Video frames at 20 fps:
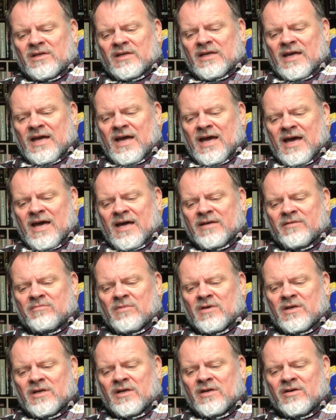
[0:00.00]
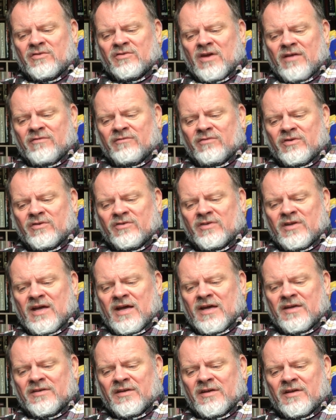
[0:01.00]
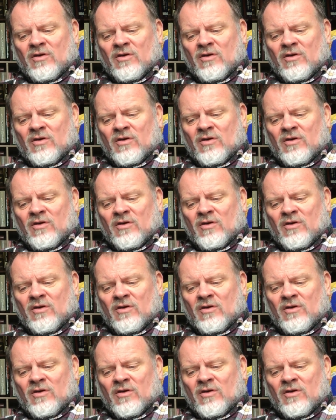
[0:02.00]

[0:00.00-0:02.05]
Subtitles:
he had, many years after his death,